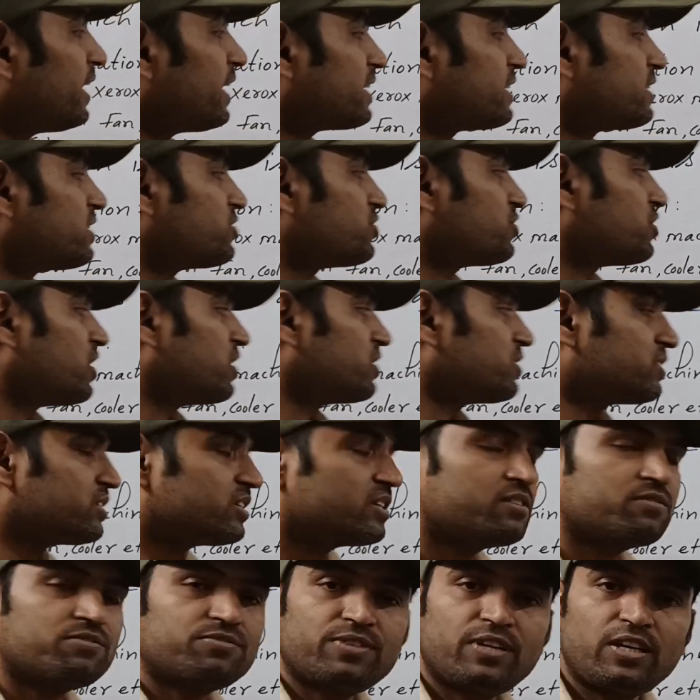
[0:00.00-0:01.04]
electric charges
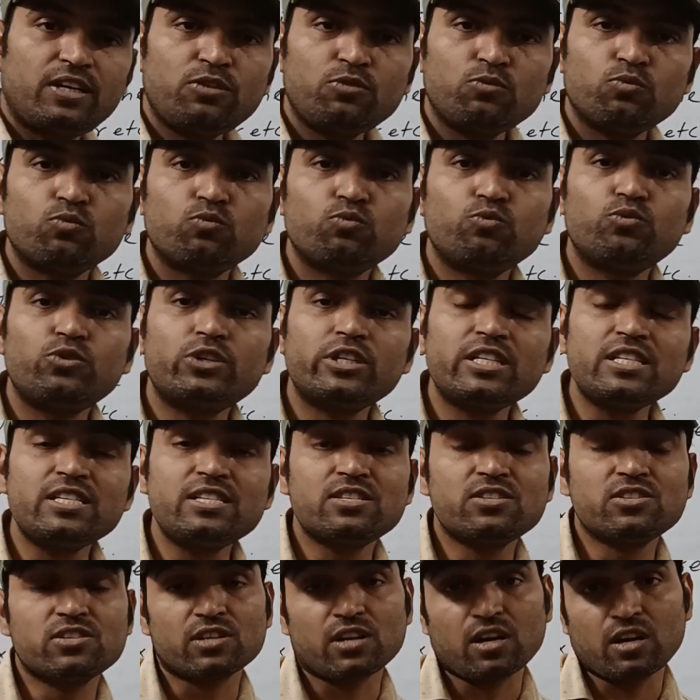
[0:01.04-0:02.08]
and field. What is
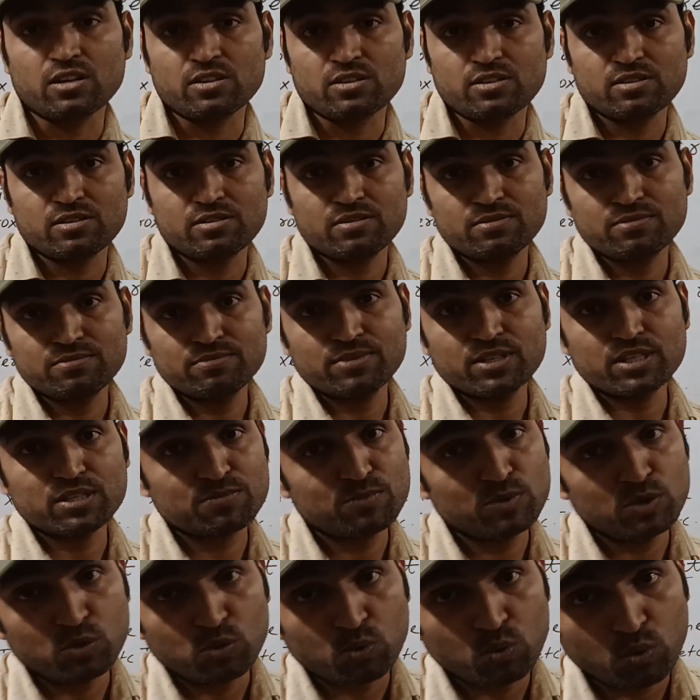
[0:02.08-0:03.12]
charge? First
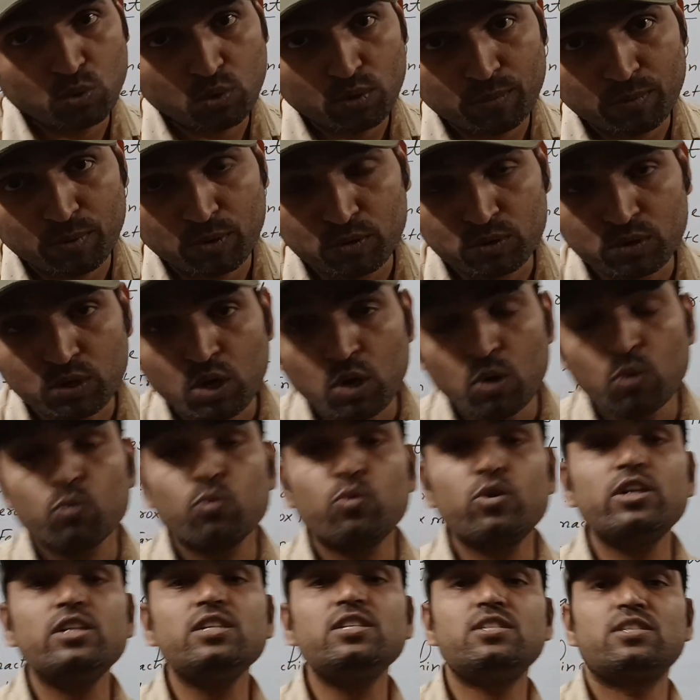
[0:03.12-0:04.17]
we know about
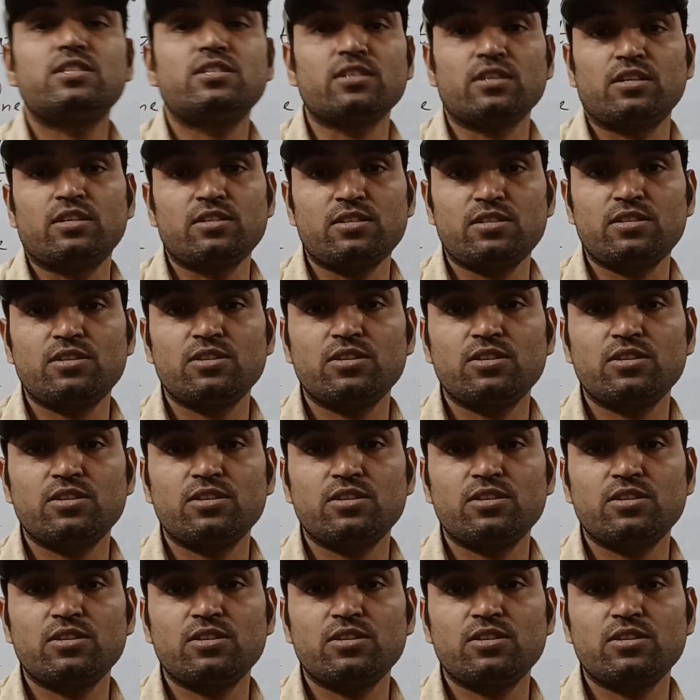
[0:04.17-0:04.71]
what is charge.